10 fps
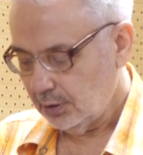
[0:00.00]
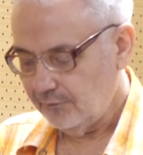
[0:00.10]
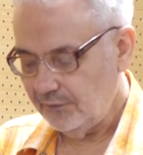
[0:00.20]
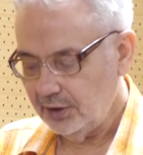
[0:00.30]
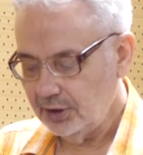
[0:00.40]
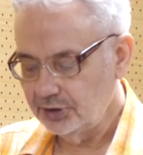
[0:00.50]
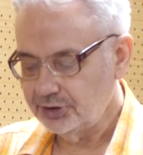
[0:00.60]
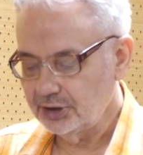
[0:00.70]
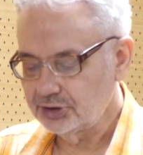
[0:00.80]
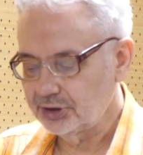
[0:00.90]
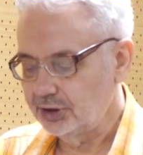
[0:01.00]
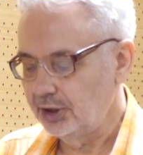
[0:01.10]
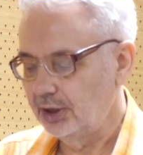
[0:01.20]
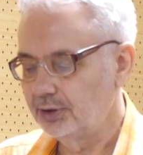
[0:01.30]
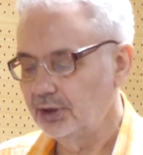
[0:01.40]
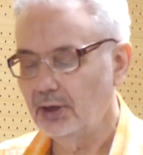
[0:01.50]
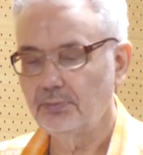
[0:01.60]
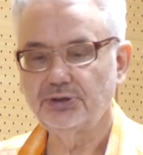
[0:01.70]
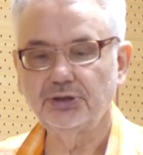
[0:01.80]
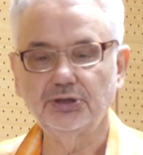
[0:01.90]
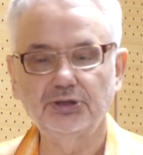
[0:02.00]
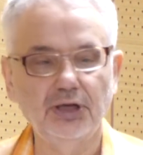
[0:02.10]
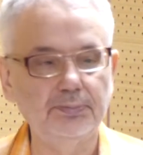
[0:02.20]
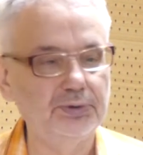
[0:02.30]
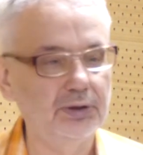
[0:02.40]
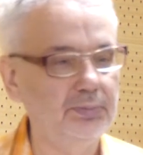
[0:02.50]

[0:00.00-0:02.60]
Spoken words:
We intentionally named this chapter